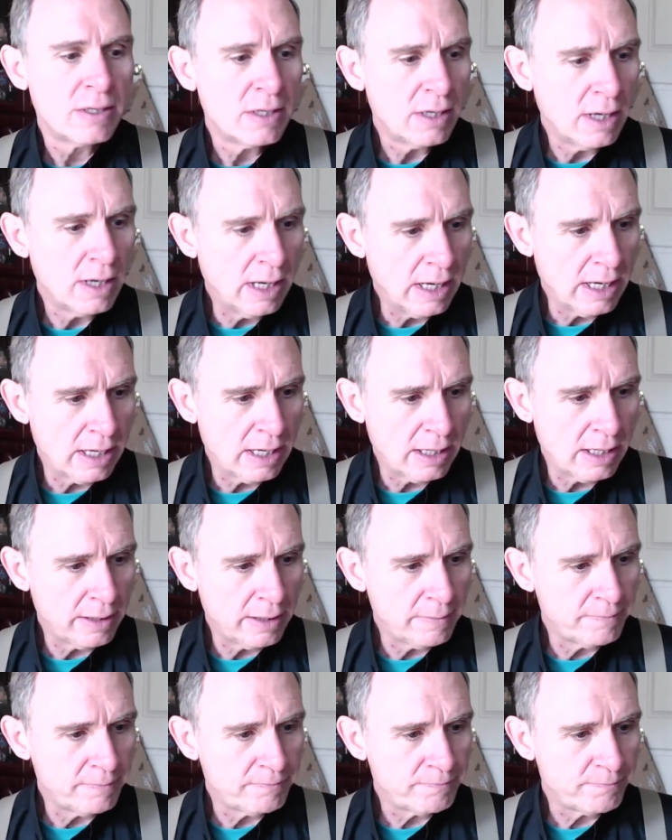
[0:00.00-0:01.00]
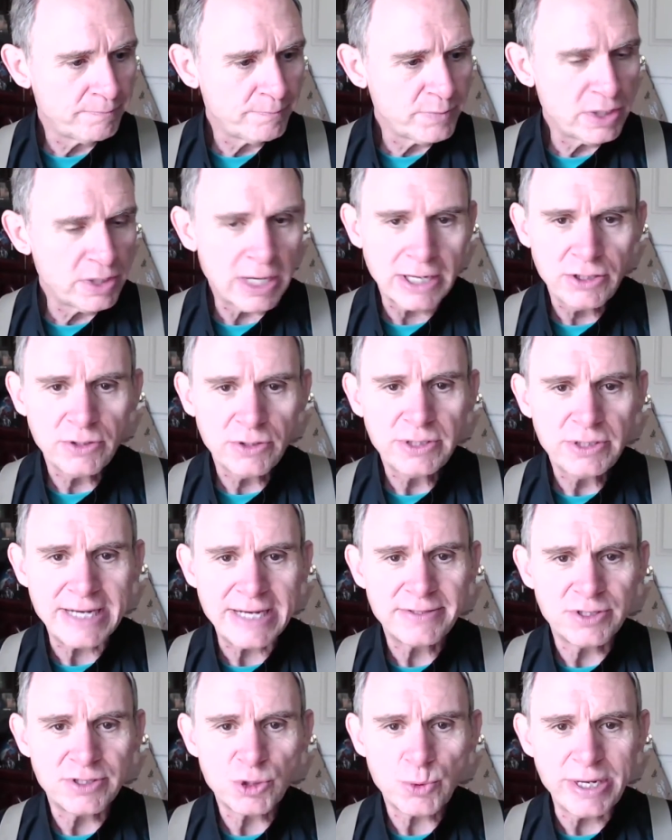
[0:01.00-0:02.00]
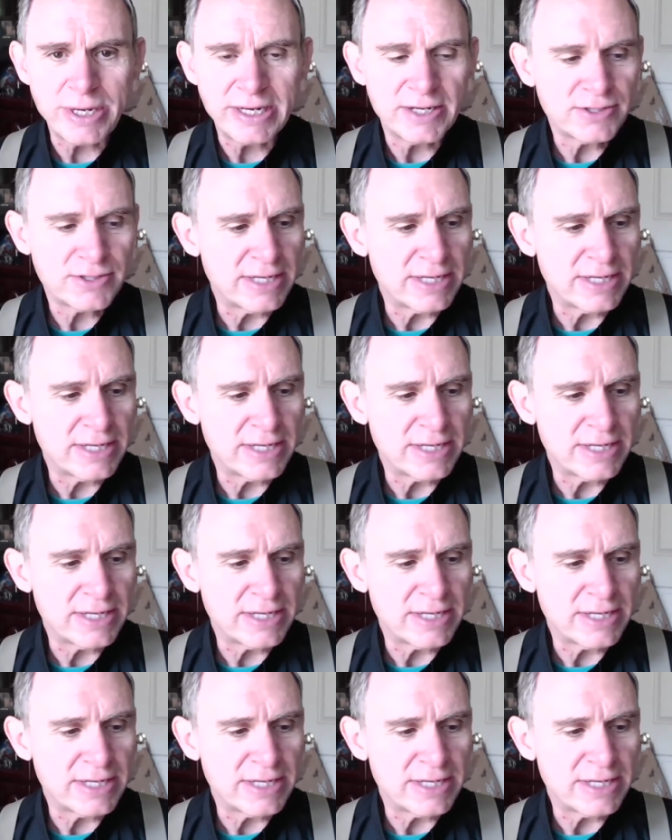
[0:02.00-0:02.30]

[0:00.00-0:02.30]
I do taste the sweetness.